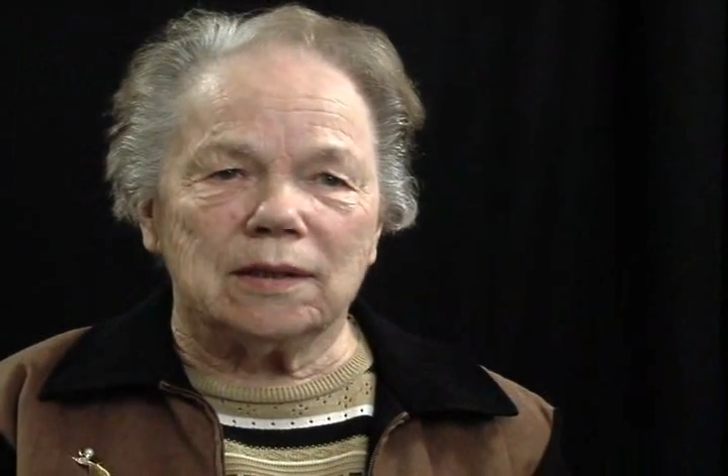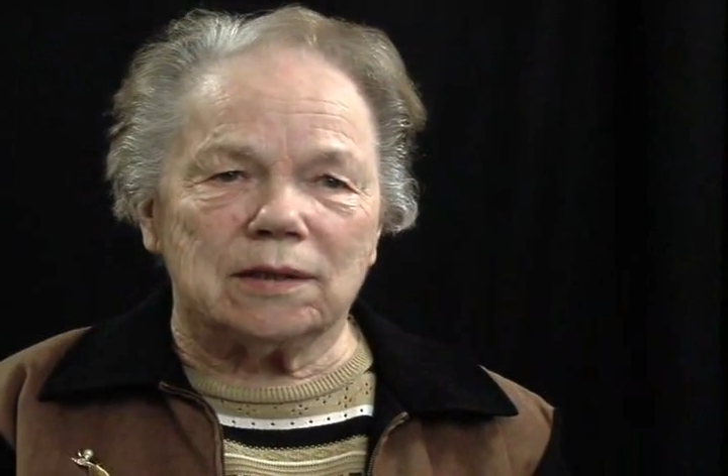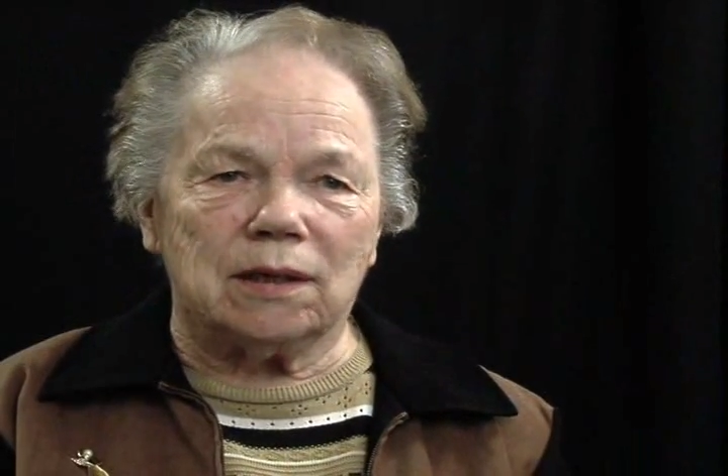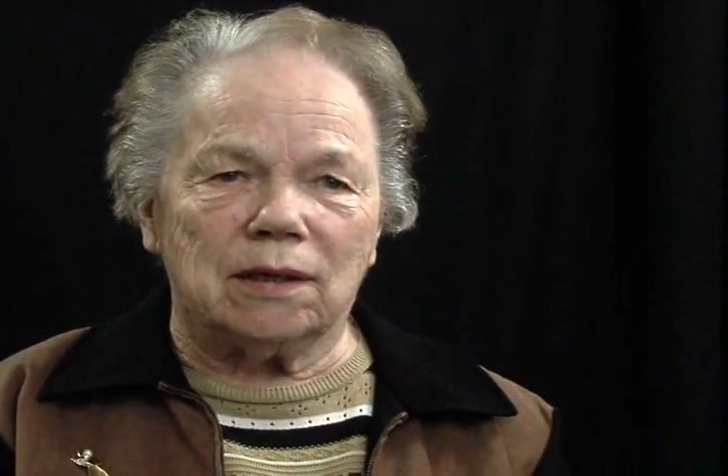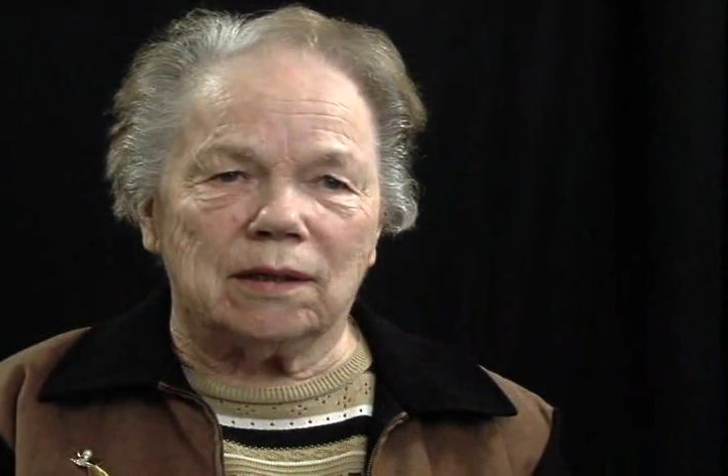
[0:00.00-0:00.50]

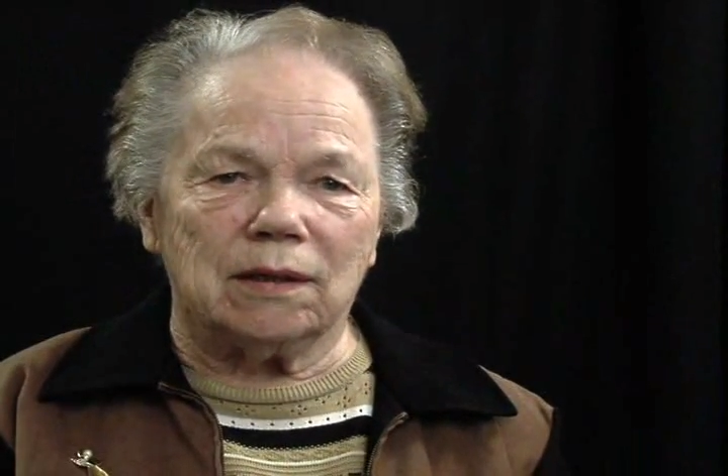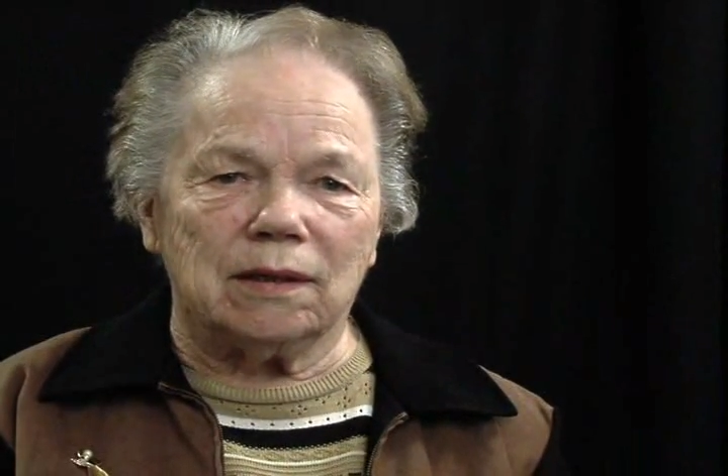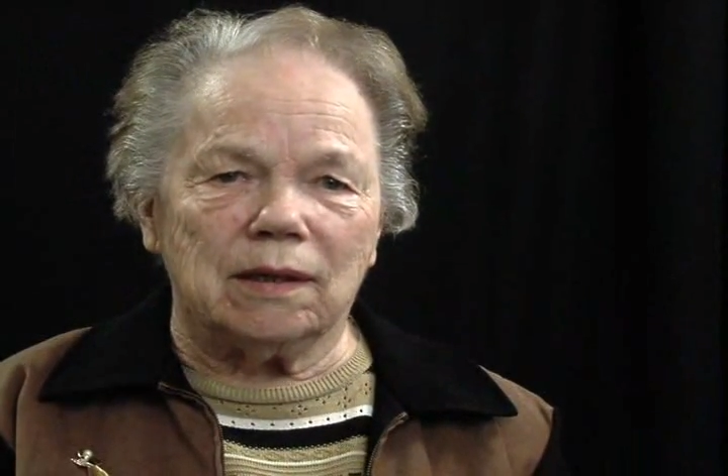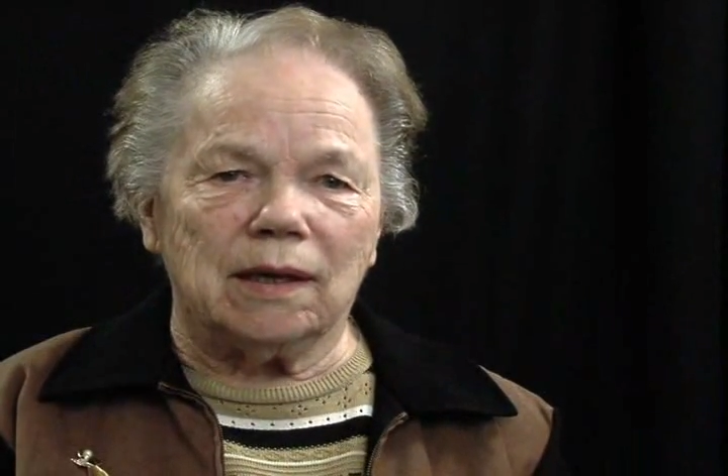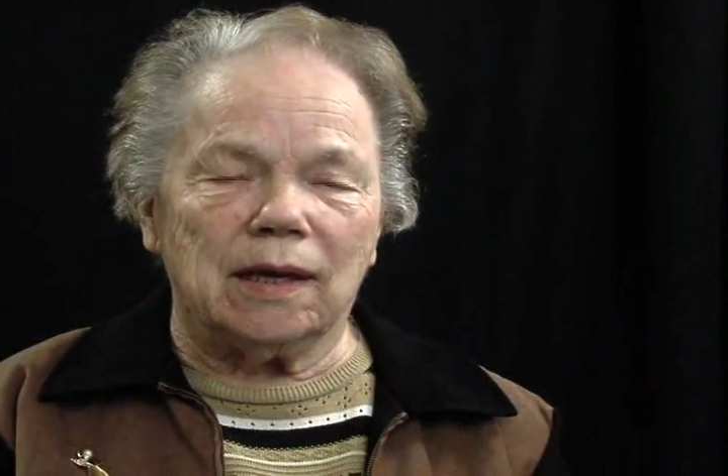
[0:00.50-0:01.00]

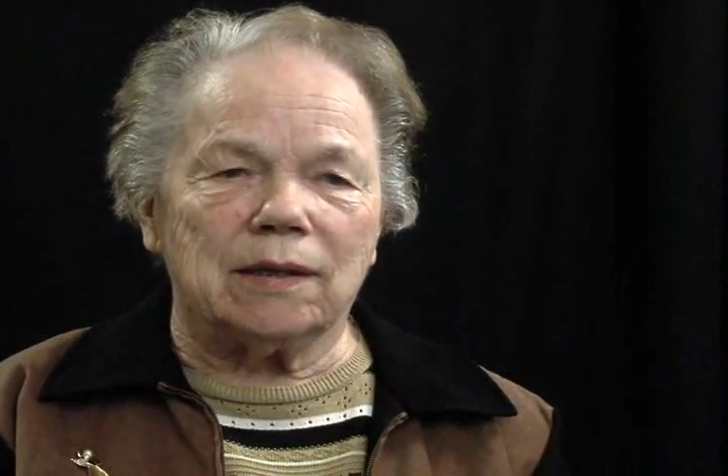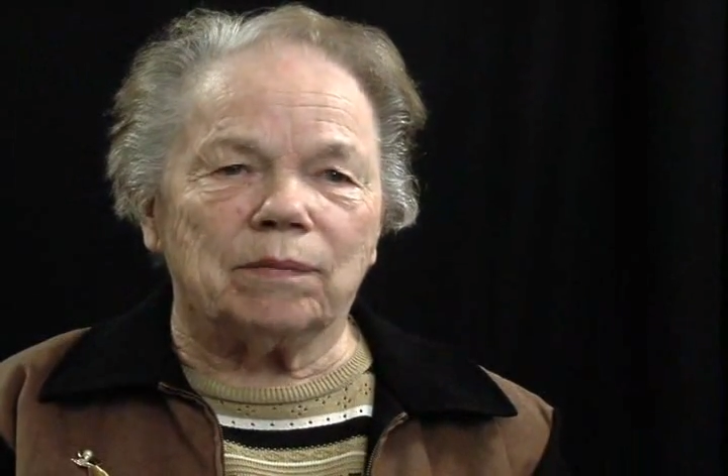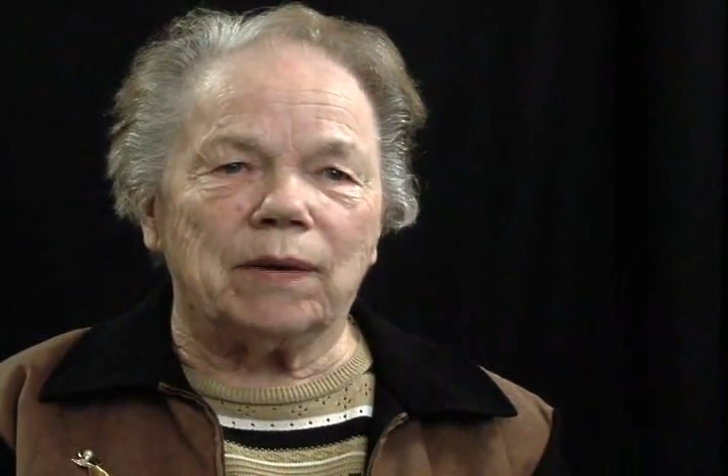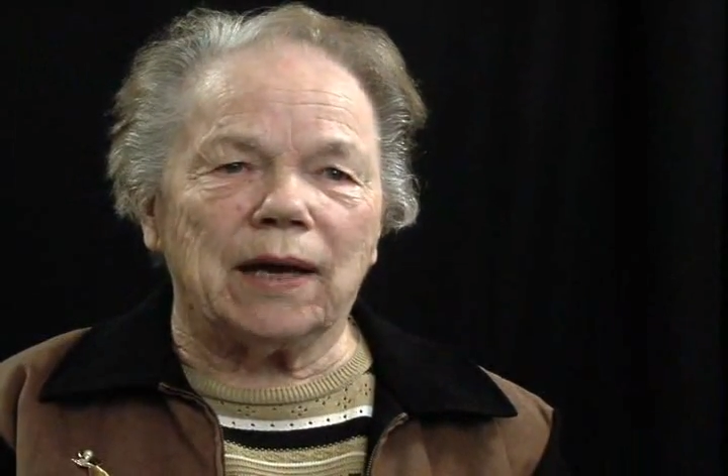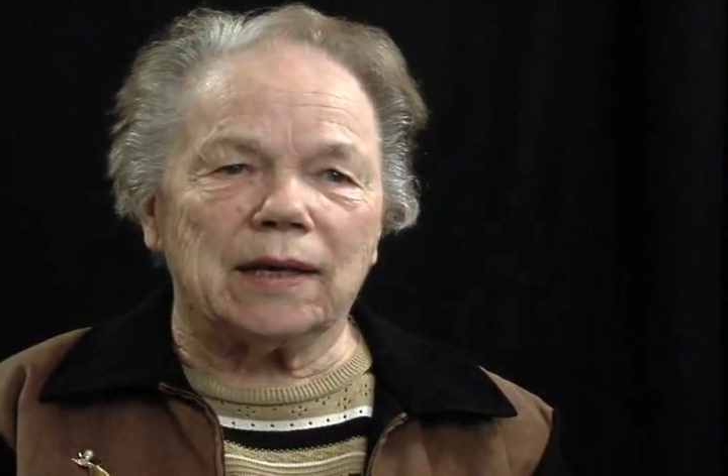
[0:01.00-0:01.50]
started at the
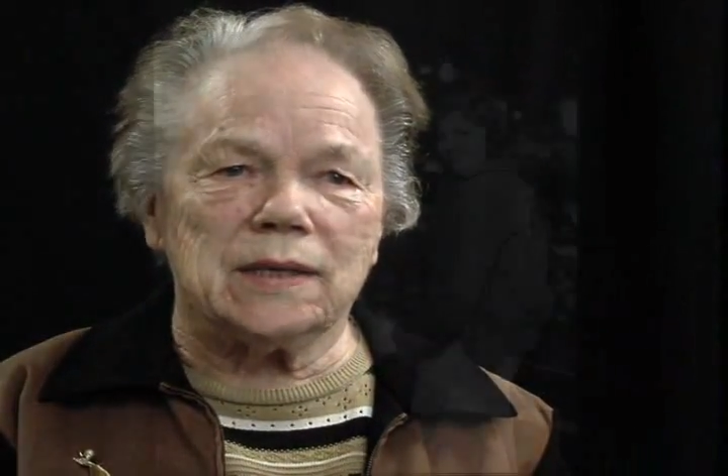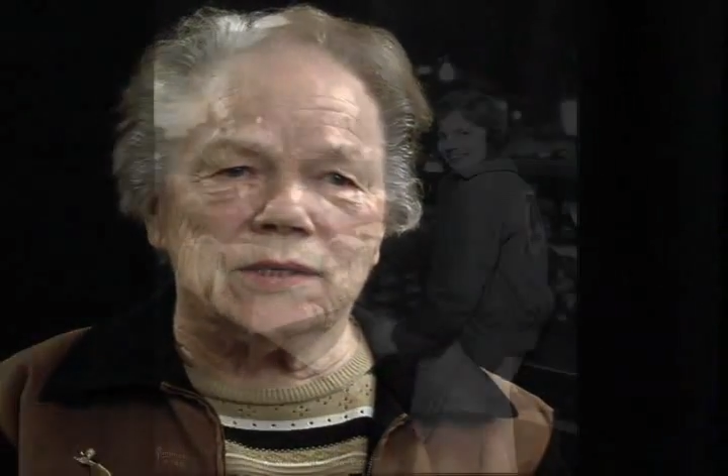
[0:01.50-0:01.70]
packing